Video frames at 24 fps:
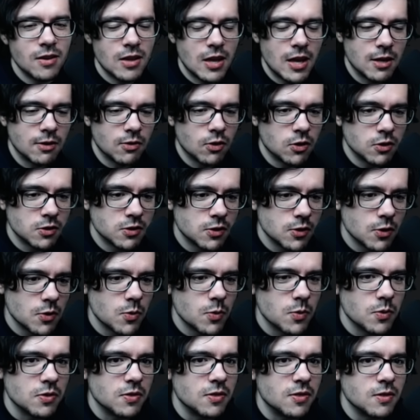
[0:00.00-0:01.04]
And
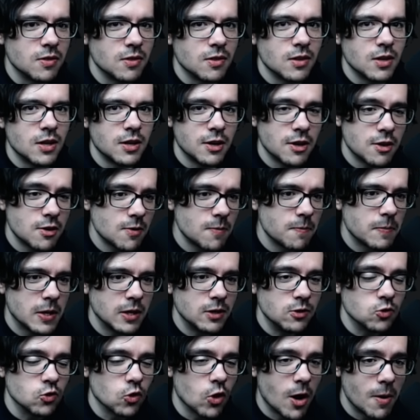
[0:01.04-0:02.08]
also, another
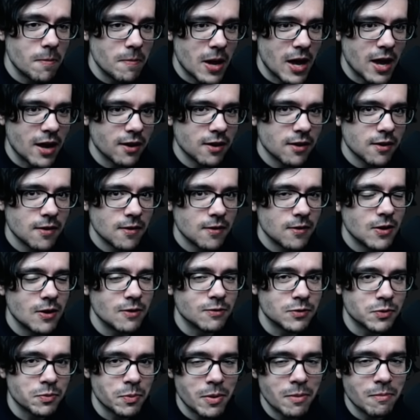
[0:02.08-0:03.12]
big drawback of
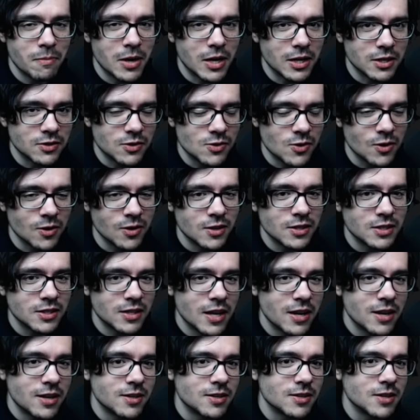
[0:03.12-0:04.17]
Sprintmaster is
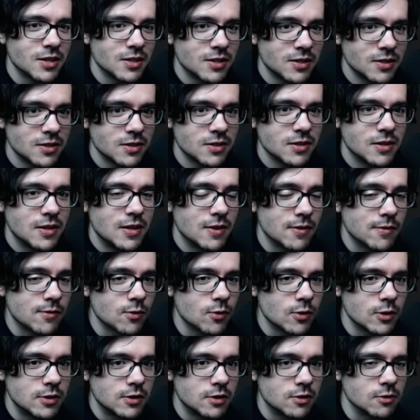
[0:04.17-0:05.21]
that it doesn't
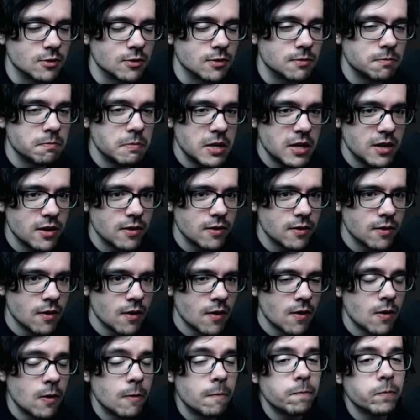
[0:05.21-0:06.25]
increase your speed
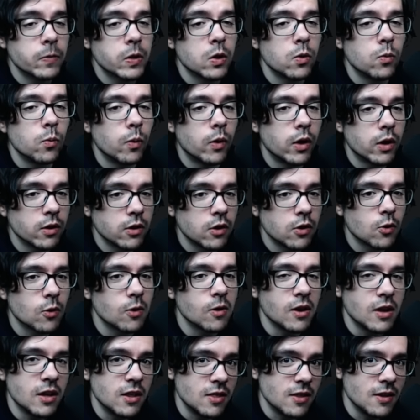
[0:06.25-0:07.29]
while you're
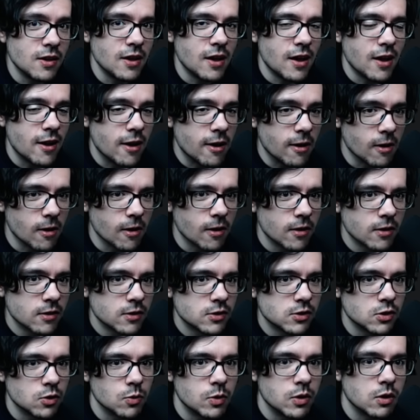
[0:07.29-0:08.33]
in the air,
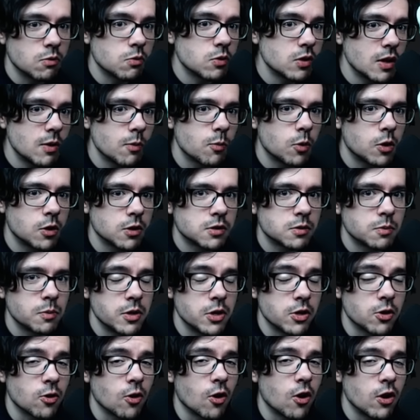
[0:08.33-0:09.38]
so it only works when
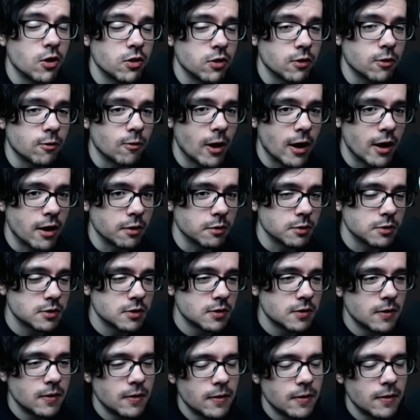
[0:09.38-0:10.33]
you're on the ground.